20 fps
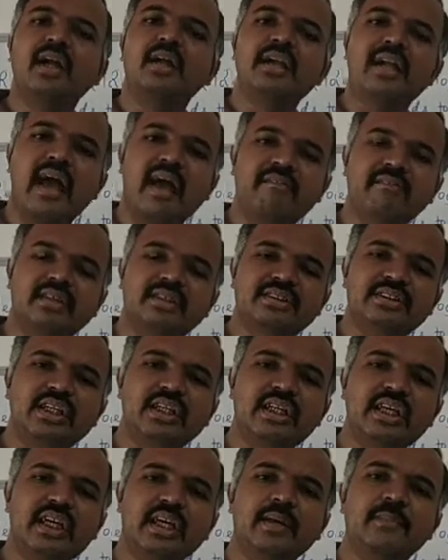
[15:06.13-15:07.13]

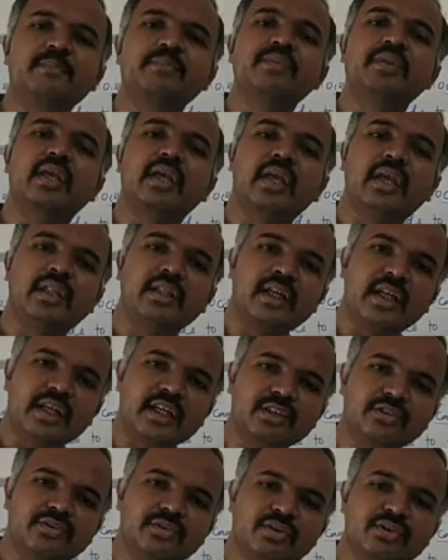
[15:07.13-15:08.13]
diversity in the
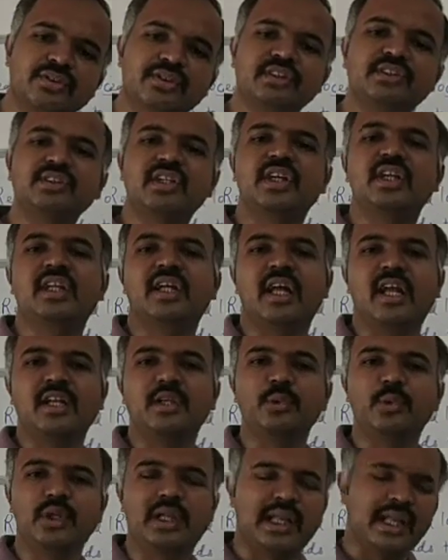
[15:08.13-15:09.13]
resources it can
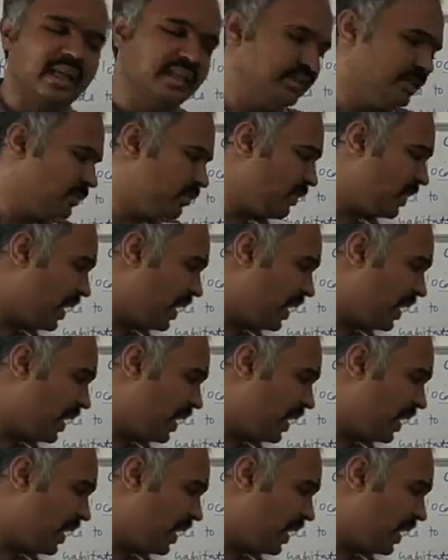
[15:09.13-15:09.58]
utilize,